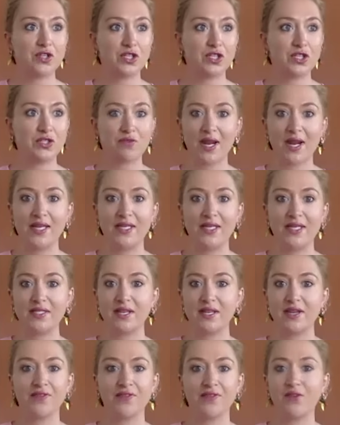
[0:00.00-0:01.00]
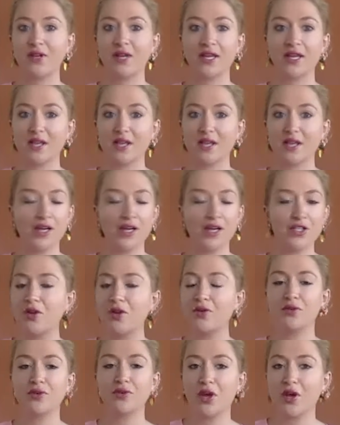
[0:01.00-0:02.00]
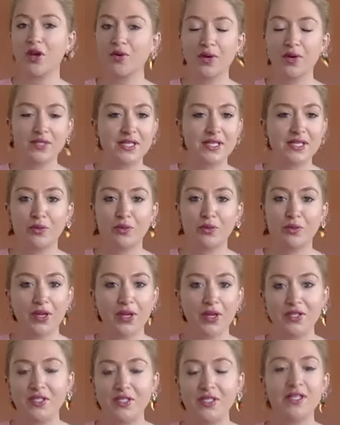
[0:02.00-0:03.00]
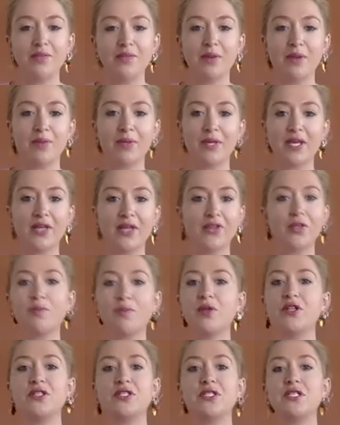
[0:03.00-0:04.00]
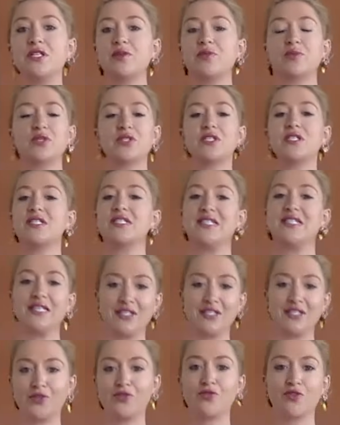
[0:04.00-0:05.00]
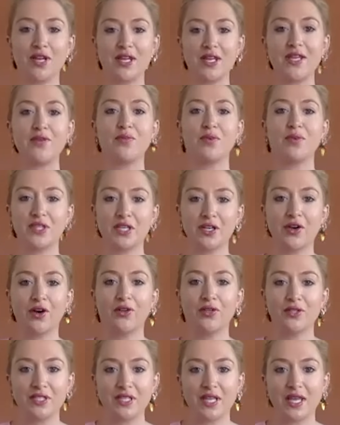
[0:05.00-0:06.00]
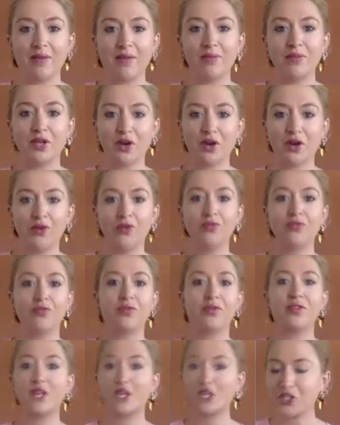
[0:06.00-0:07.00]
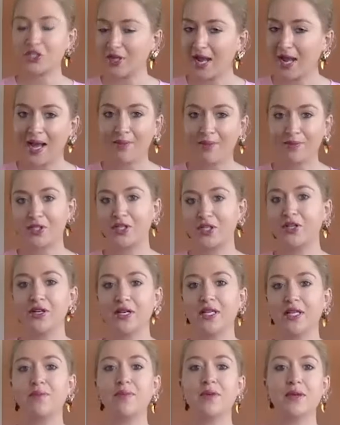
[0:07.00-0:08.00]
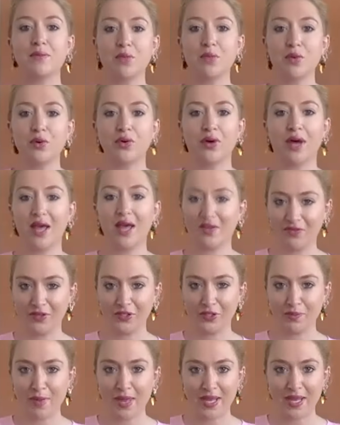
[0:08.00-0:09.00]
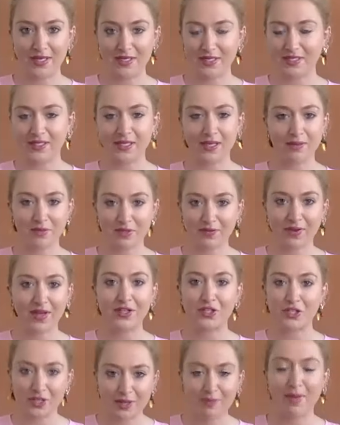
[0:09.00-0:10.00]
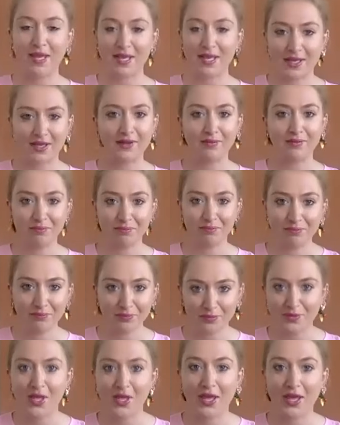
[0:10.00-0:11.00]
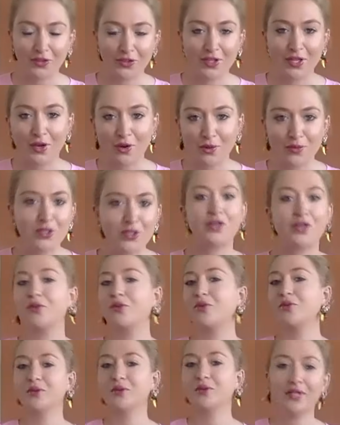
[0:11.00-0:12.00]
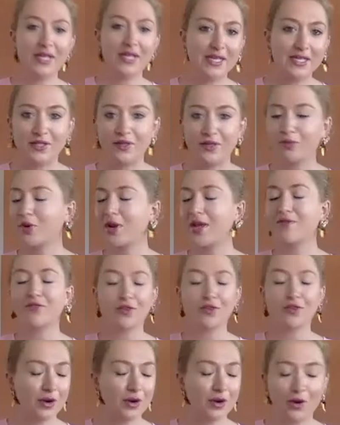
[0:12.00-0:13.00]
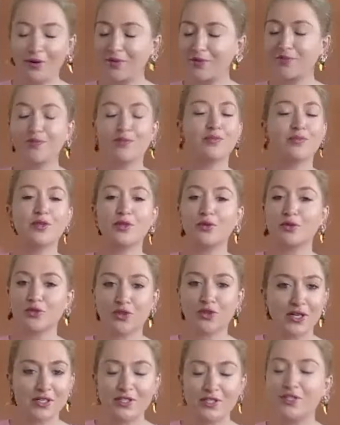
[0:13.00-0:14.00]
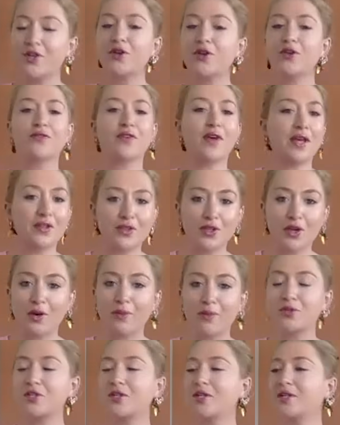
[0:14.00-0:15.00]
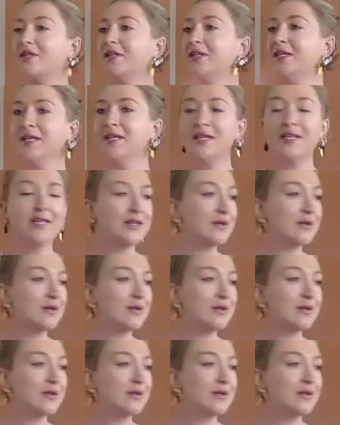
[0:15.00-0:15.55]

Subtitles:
that you've just raised, I feel like I don't know a single person in the public health community that would disagree with the concept of there should absolutely be more efforts made in terms of actually making the healthy option or easy, whatever you're trying to solve, healthy option